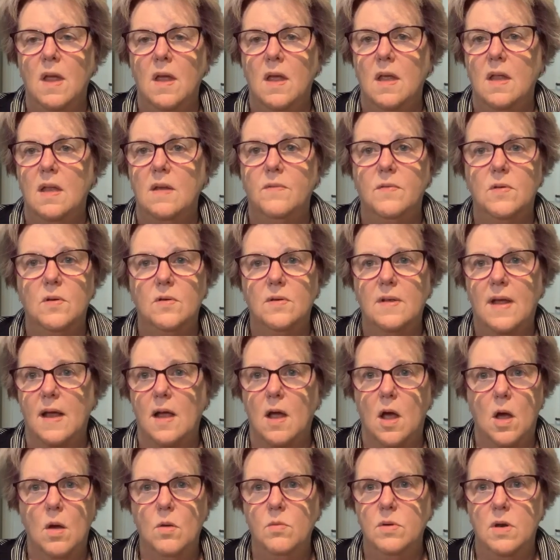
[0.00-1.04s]
And if you're
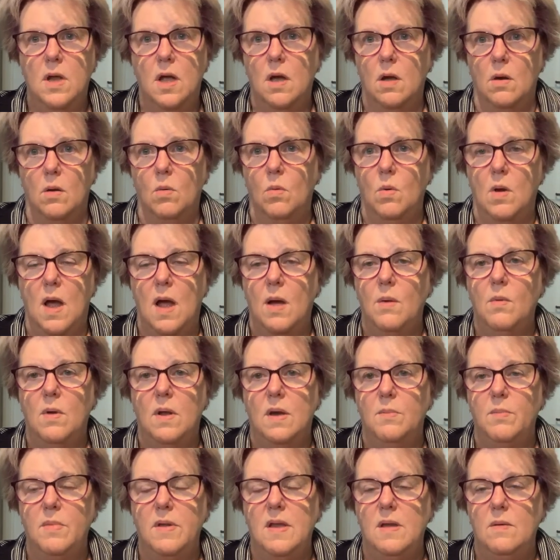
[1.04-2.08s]
like, oh no, I
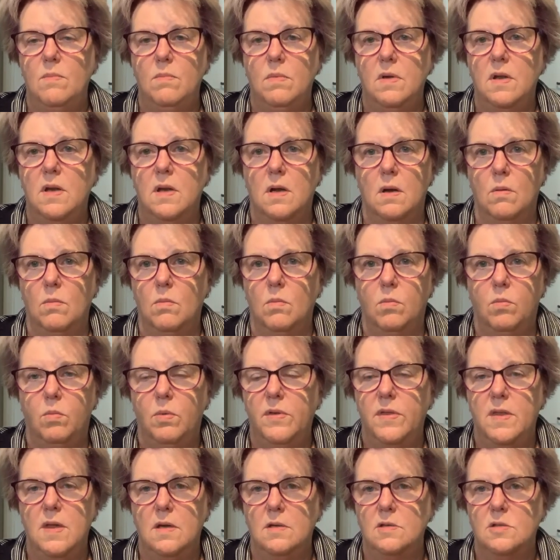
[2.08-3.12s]
want to be,
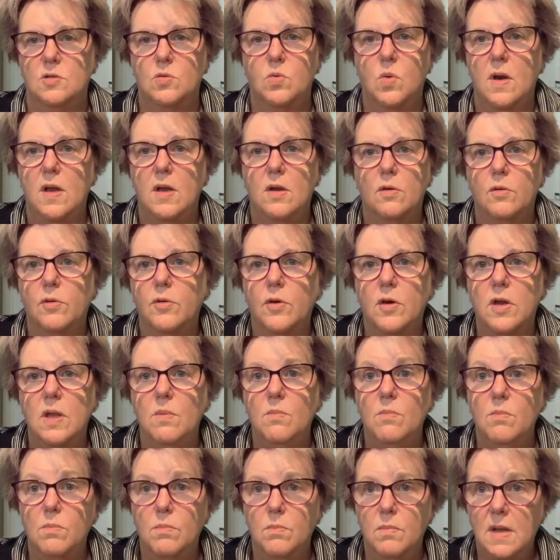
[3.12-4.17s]
within 20 or
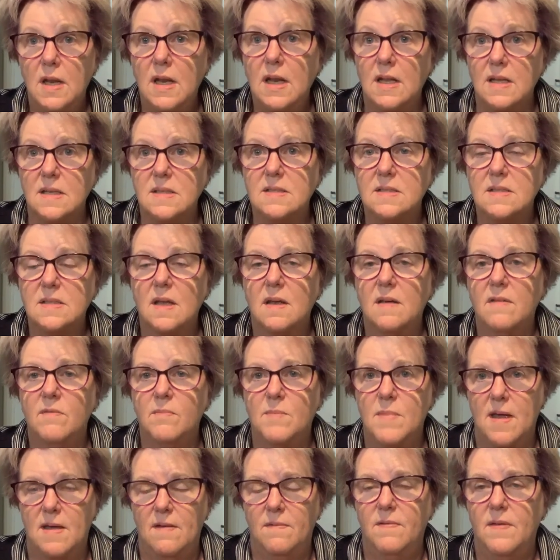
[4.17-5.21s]
30 minutes of
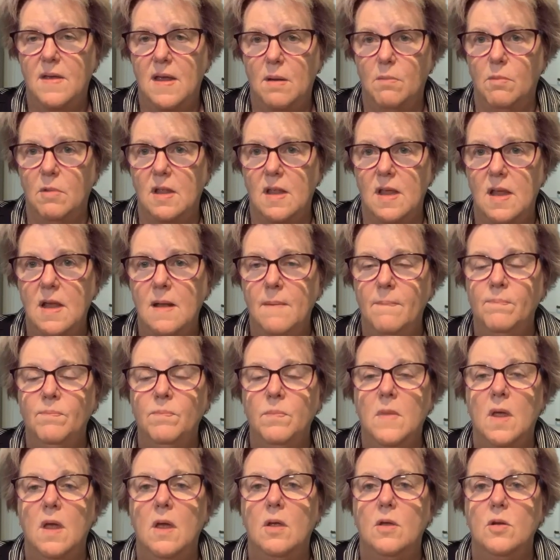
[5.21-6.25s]
my family,
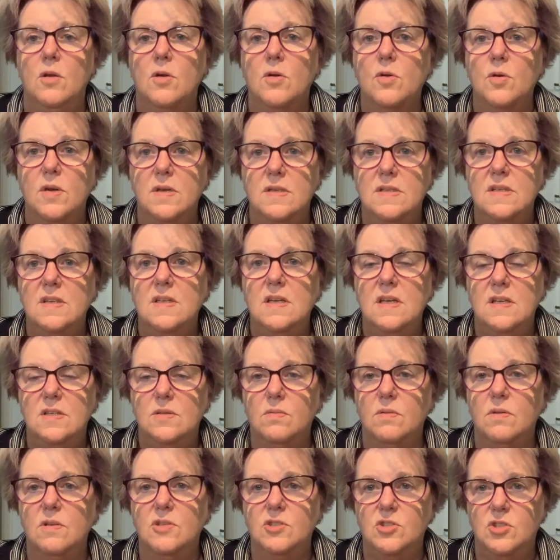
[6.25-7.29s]
you're going to need
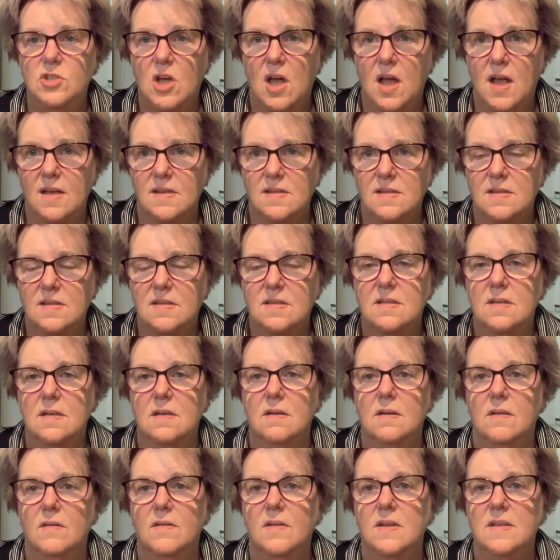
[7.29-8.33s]
to adjust
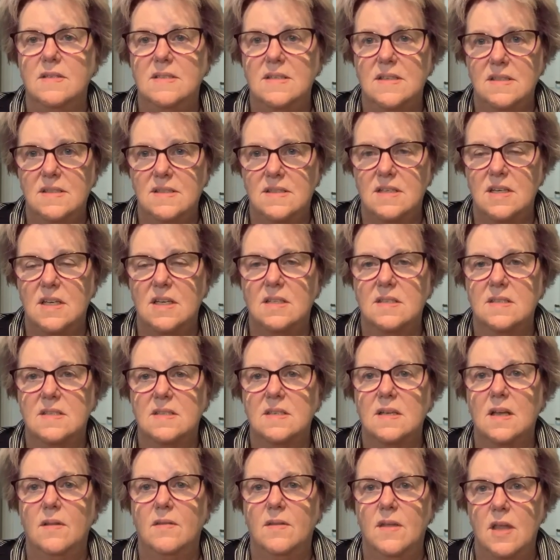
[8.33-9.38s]
the distance
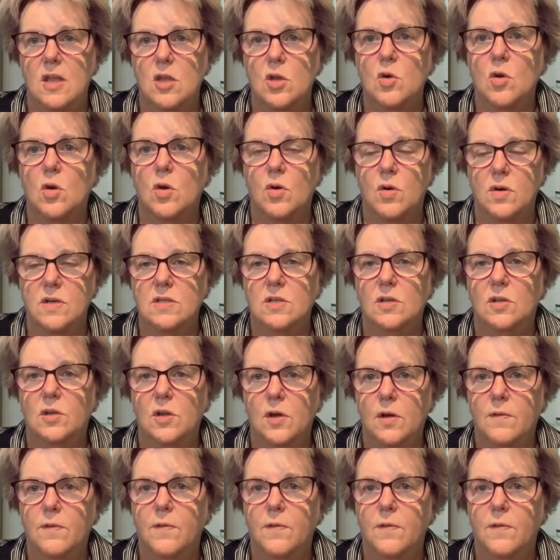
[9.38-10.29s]
that you're going to look